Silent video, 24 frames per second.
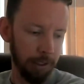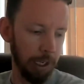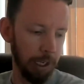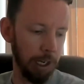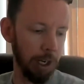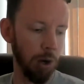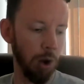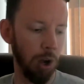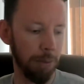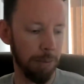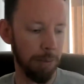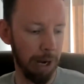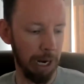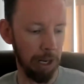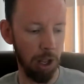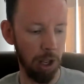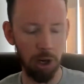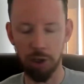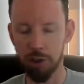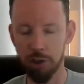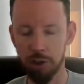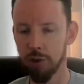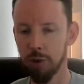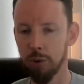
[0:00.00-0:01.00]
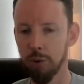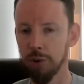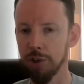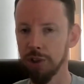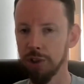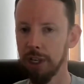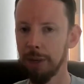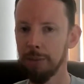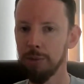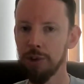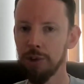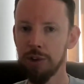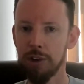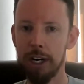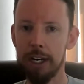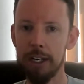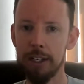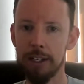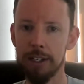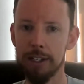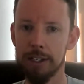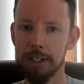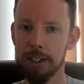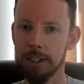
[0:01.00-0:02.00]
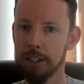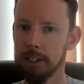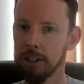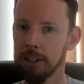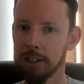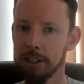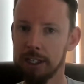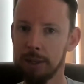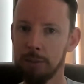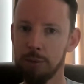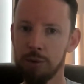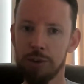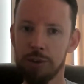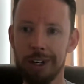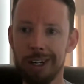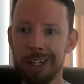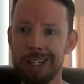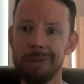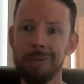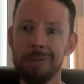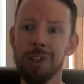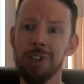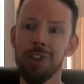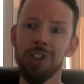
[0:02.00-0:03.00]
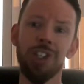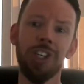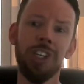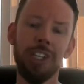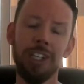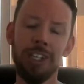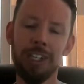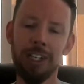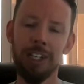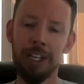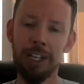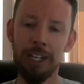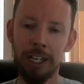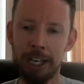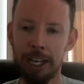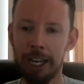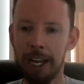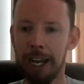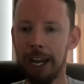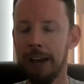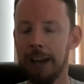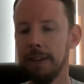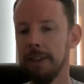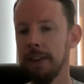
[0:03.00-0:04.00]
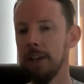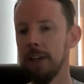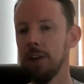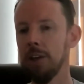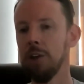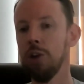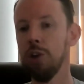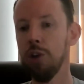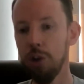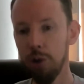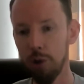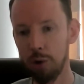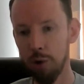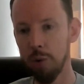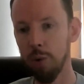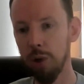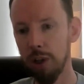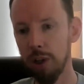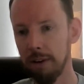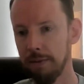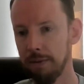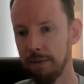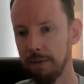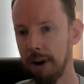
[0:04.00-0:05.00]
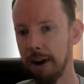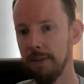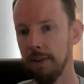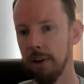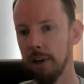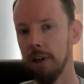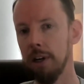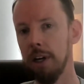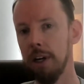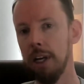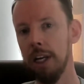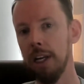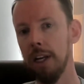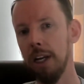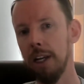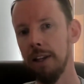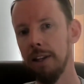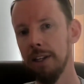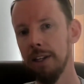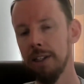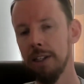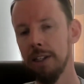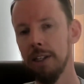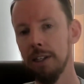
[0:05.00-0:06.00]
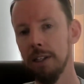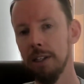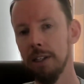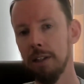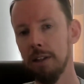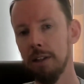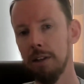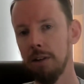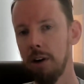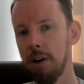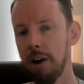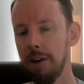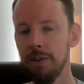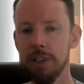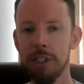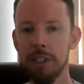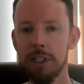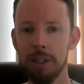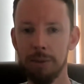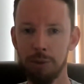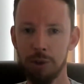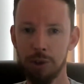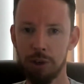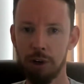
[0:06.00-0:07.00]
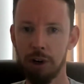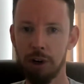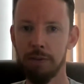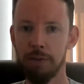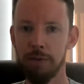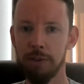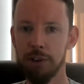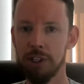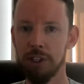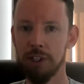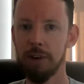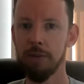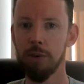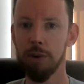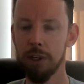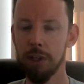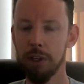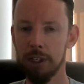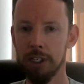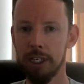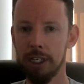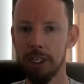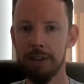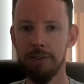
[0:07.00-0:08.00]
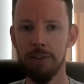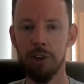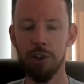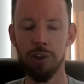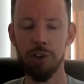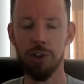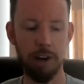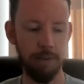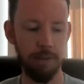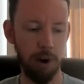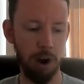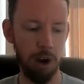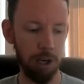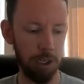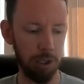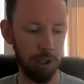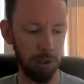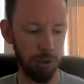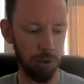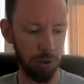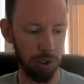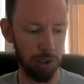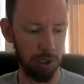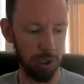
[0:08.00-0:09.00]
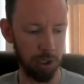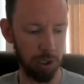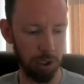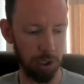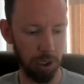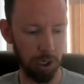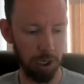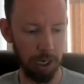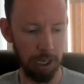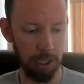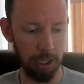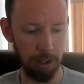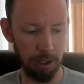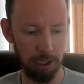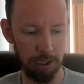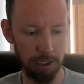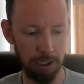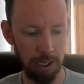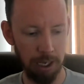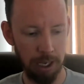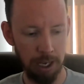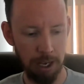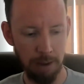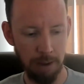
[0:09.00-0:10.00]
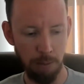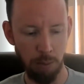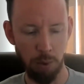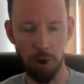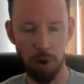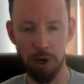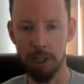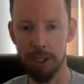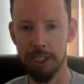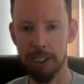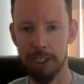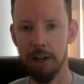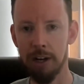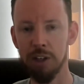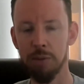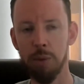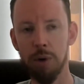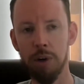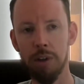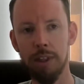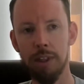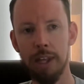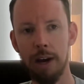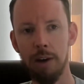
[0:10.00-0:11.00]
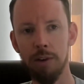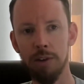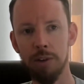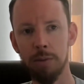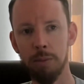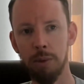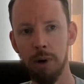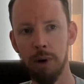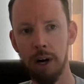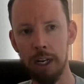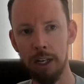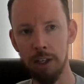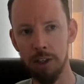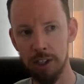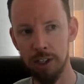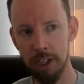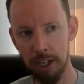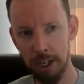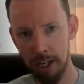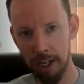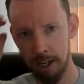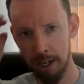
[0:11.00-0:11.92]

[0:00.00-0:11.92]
a non-biological substrate, a silicon substrate, a machine, and then you live forever. And this is obviously absurd for several reasons. And even Jeff Hawkins, who's an atheist, pointed this out in his book, 1,000 Brains,